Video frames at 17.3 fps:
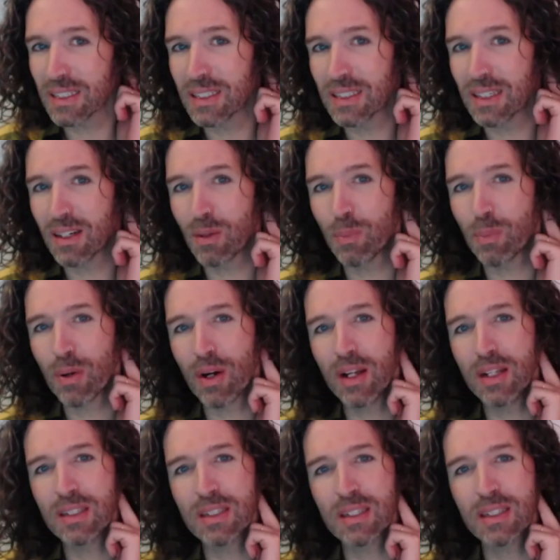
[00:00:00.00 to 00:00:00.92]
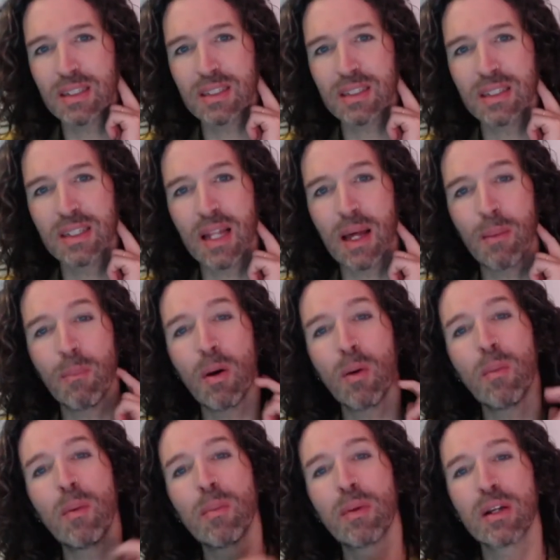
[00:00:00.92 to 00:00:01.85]
that are present in that
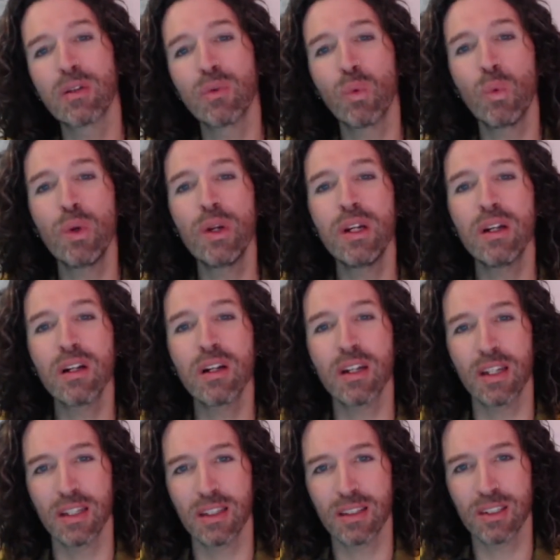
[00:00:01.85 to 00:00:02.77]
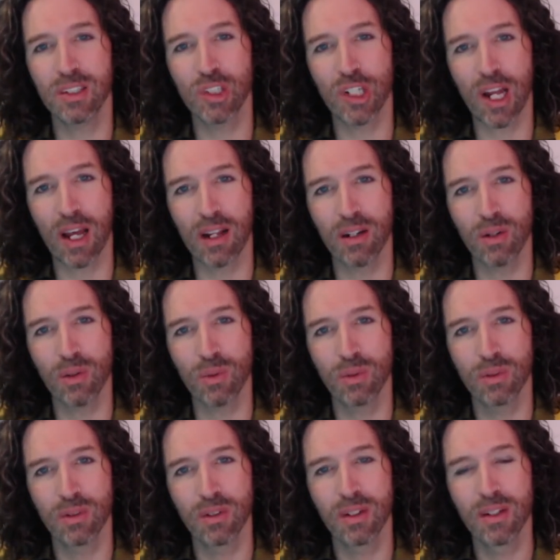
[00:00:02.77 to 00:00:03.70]
moment because we're in the shadow.
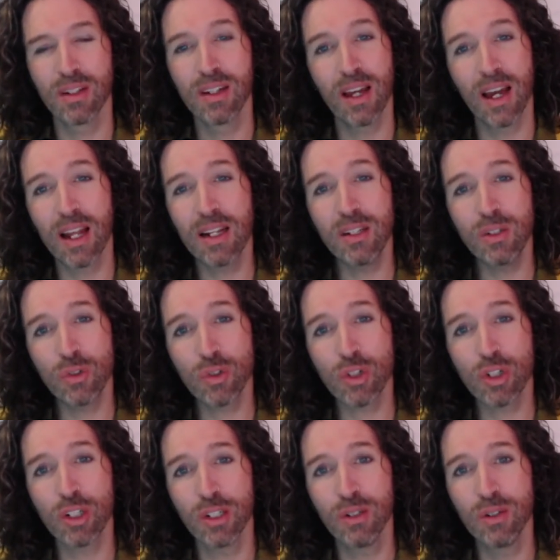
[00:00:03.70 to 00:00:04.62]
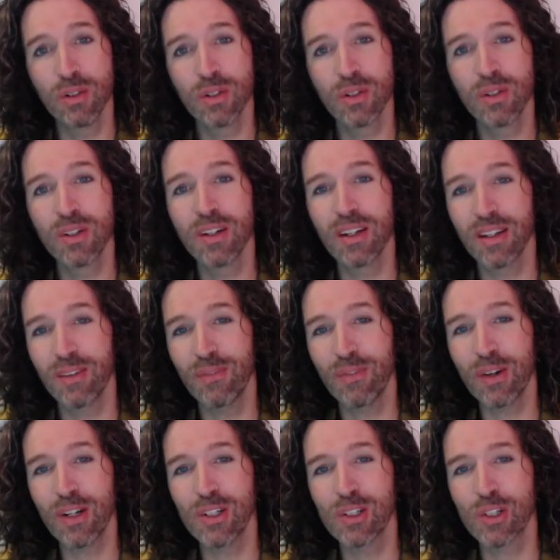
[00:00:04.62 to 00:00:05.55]
And it's true, it's
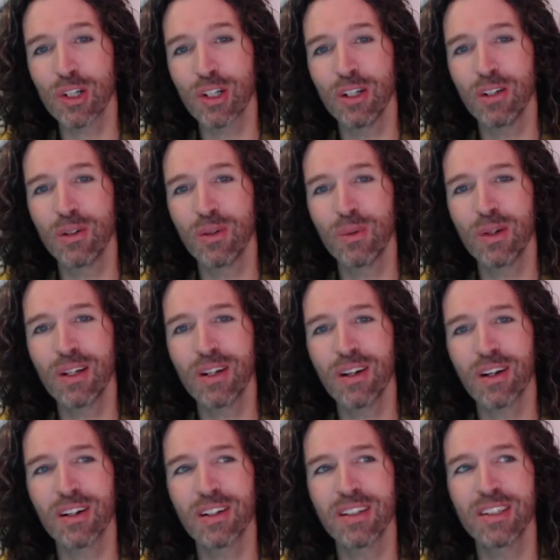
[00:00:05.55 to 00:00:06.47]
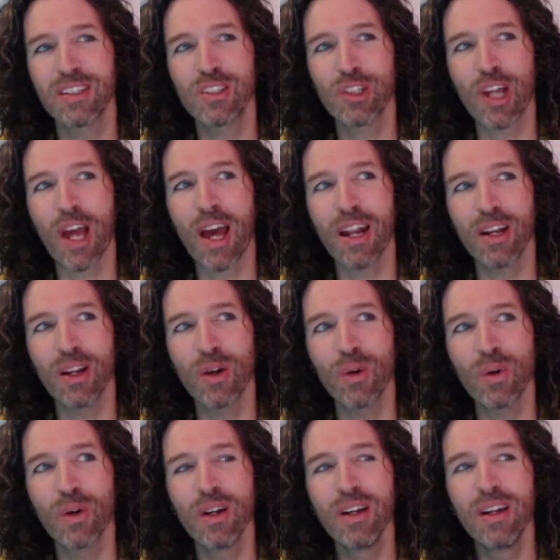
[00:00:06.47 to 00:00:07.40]
very true. We are in the
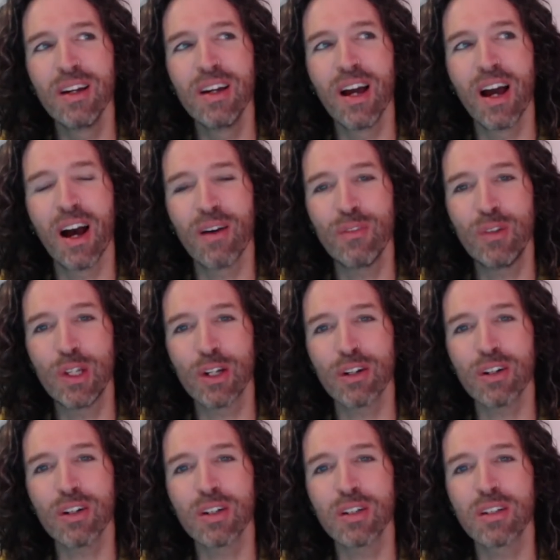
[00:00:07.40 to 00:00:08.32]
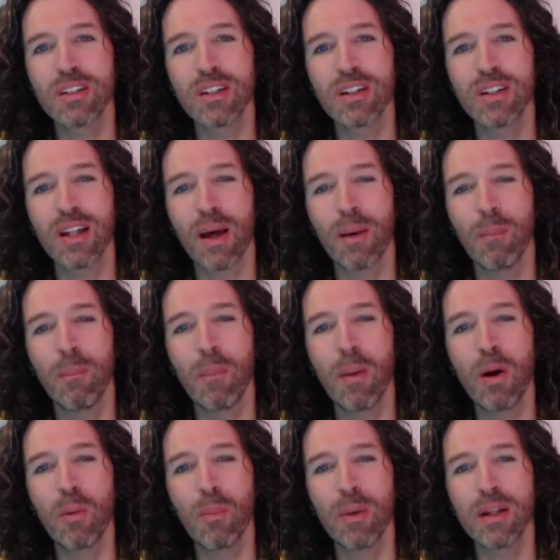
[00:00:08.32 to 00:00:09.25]
shadow of the earth at that
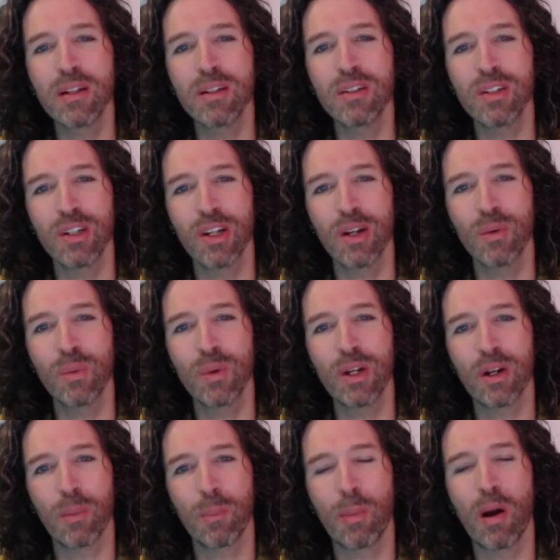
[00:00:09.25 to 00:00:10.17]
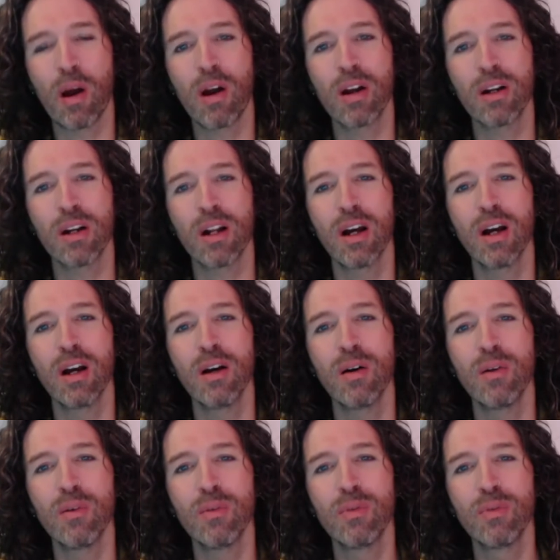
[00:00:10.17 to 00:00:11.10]
moment. You know, we are part
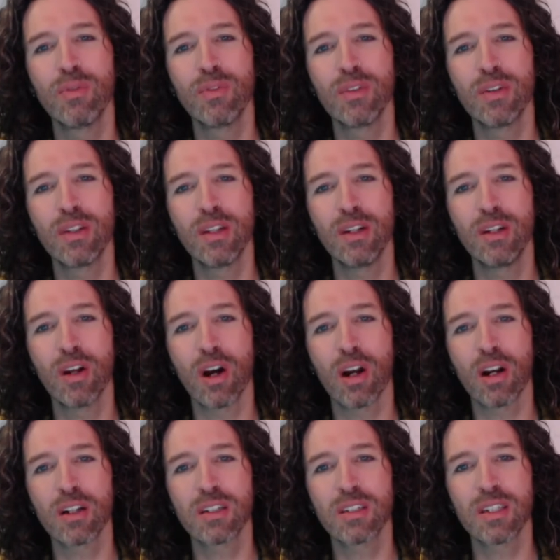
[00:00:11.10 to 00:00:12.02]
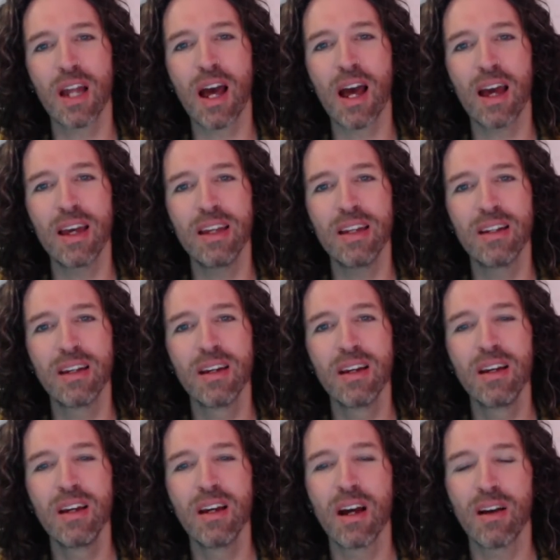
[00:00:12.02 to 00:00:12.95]
of the dark side
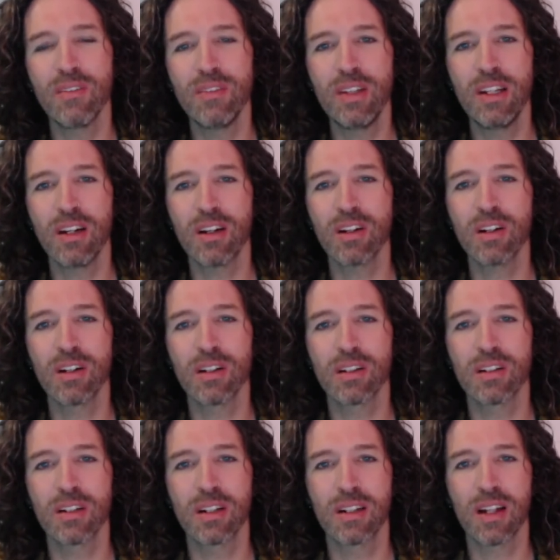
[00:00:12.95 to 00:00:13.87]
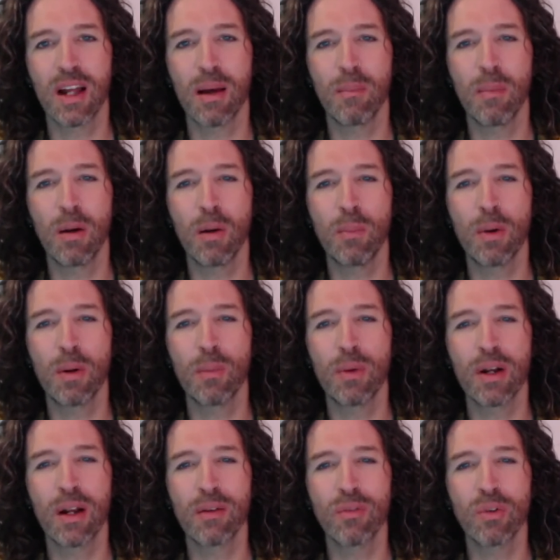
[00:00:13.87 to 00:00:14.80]
of the earth at that moment
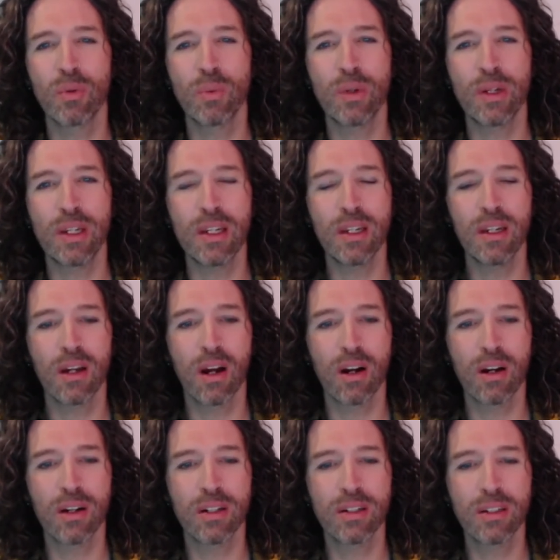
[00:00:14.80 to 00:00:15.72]
whenever we are in the